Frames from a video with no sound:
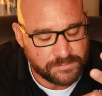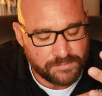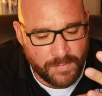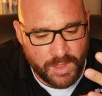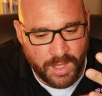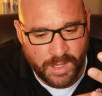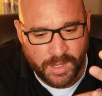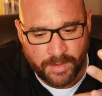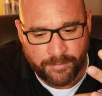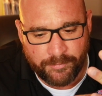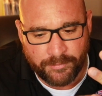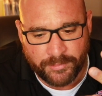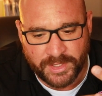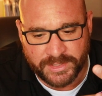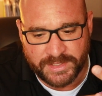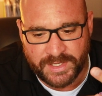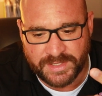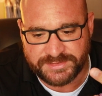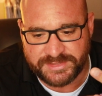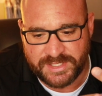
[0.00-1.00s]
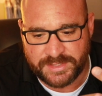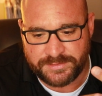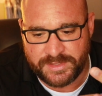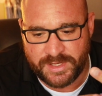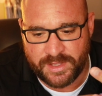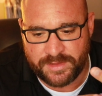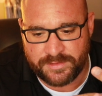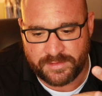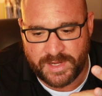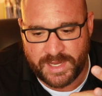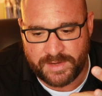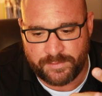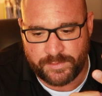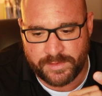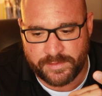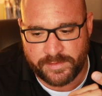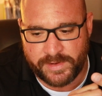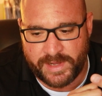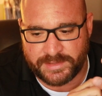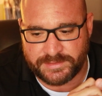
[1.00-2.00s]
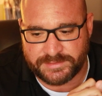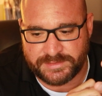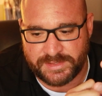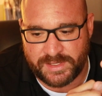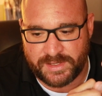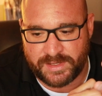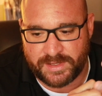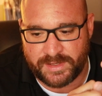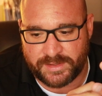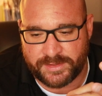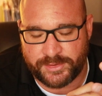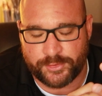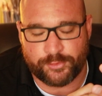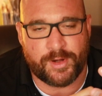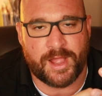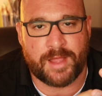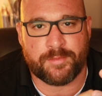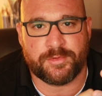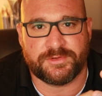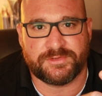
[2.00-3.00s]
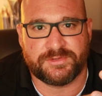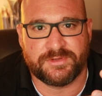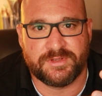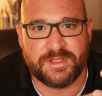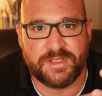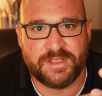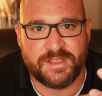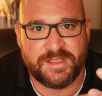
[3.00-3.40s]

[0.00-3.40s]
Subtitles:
Like I said, the other night we were at Carrabba's,